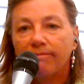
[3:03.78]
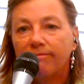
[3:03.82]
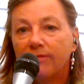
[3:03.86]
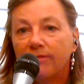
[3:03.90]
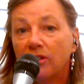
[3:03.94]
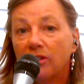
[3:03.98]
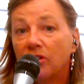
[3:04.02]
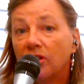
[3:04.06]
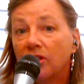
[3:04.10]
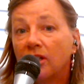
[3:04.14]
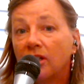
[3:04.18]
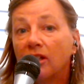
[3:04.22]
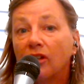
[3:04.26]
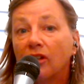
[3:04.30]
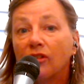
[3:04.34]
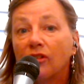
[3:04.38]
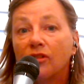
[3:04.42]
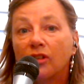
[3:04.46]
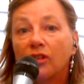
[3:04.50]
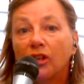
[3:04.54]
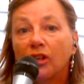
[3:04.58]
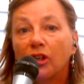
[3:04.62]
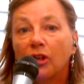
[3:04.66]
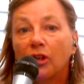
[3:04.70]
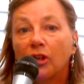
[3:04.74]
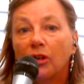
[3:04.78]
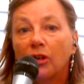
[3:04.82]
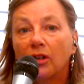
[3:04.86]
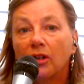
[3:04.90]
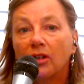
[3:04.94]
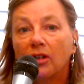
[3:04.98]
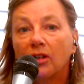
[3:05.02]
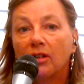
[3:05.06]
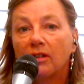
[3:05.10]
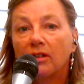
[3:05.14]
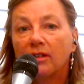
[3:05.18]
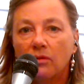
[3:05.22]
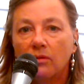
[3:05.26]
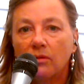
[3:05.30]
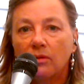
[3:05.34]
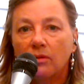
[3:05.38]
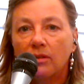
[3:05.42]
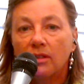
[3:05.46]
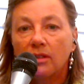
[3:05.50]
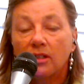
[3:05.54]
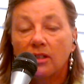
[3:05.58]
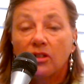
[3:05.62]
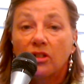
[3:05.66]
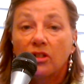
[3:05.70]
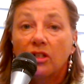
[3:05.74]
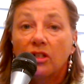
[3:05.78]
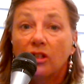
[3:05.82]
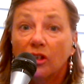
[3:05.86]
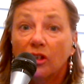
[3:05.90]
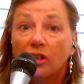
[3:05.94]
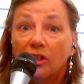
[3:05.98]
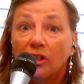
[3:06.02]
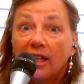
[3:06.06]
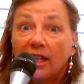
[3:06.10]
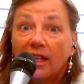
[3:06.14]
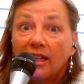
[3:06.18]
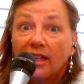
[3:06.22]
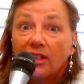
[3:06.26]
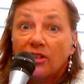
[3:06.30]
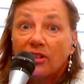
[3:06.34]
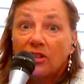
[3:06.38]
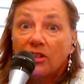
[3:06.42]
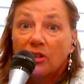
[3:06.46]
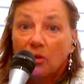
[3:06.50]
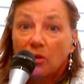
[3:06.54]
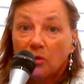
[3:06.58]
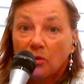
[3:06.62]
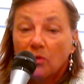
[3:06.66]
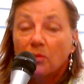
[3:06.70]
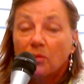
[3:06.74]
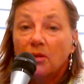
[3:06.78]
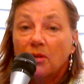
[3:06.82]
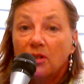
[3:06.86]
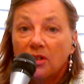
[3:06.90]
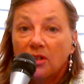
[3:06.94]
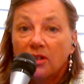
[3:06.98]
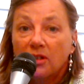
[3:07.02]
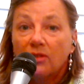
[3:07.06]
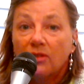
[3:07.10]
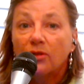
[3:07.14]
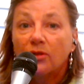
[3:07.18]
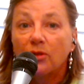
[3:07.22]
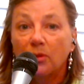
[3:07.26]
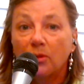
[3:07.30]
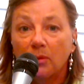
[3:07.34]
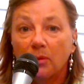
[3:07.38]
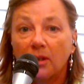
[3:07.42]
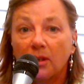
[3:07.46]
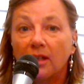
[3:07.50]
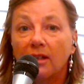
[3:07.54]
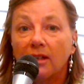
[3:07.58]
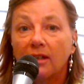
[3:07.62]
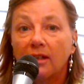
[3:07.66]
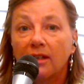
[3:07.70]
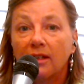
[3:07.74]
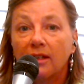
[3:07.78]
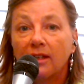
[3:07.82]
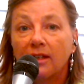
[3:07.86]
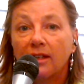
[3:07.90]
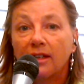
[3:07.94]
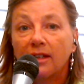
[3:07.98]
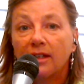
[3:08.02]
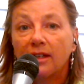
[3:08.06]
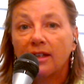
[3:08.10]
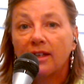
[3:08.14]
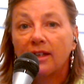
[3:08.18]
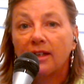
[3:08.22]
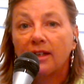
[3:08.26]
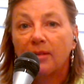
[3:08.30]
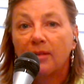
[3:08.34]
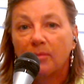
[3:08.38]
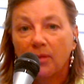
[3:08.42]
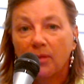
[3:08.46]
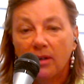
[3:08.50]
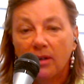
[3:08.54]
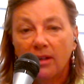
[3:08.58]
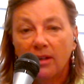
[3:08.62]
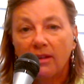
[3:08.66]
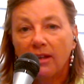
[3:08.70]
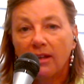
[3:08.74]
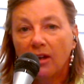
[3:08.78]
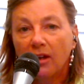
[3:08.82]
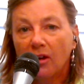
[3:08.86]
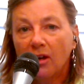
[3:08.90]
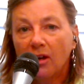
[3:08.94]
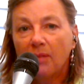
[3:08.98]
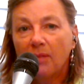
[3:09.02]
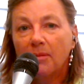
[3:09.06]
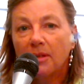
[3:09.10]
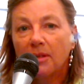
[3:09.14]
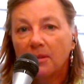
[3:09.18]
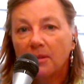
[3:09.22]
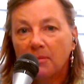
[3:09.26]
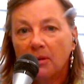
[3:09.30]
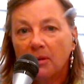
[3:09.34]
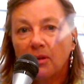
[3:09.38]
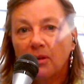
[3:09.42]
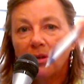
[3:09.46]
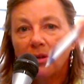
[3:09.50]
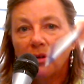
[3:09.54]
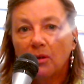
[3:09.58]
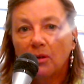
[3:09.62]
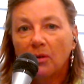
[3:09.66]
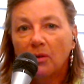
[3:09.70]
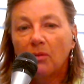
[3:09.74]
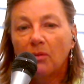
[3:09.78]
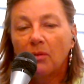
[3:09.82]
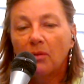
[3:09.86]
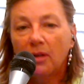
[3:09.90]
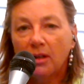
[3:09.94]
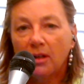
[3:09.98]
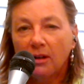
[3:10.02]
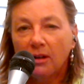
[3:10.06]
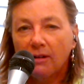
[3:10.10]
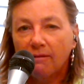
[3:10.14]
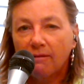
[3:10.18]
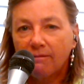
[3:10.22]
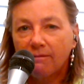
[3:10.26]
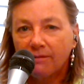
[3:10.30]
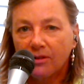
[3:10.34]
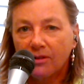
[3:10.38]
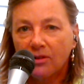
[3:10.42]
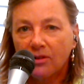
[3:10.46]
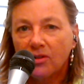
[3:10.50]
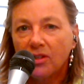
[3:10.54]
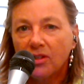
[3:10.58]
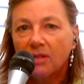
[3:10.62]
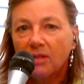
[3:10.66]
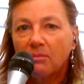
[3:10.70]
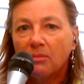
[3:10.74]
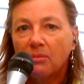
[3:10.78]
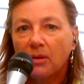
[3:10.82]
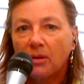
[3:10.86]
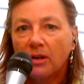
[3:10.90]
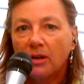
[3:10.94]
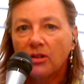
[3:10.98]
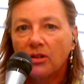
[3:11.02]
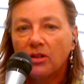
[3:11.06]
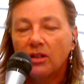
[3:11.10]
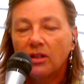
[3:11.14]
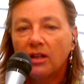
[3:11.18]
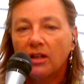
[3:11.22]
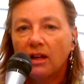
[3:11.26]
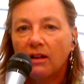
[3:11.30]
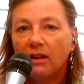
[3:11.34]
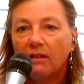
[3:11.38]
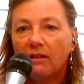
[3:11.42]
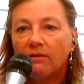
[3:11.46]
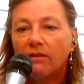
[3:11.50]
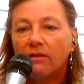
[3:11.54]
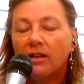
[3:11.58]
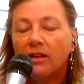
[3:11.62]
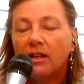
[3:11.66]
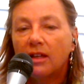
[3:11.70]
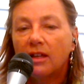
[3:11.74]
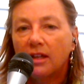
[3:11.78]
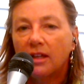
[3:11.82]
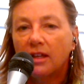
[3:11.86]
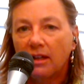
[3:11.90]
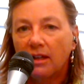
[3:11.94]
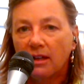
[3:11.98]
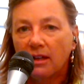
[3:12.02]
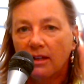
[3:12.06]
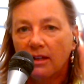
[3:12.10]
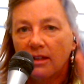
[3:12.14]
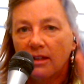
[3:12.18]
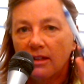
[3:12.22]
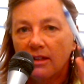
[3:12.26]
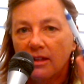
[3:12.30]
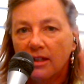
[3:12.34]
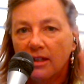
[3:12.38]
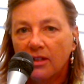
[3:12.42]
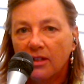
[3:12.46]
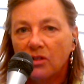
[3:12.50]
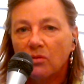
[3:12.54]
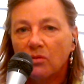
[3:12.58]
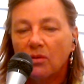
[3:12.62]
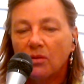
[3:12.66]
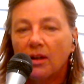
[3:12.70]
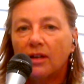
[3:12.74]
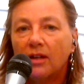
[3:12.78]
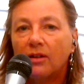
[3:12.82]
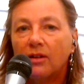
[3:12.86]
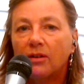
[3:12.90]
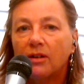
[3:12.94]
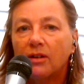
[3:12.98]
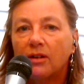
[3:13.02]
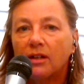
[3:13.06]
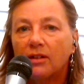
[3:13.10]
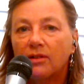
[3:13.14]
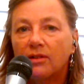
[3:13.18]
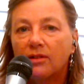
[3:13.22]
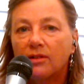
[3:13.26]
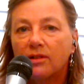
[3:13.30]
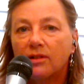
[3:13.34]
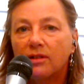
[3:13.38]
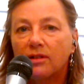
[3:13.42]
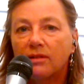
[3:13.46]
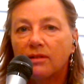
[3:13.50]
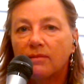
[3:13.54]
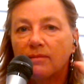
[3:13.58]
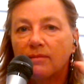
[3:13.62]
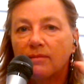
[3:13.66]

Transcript: Does she look secure? Does she look like she knows what she's doing? Put it in the comments below what your first impression of this rider is.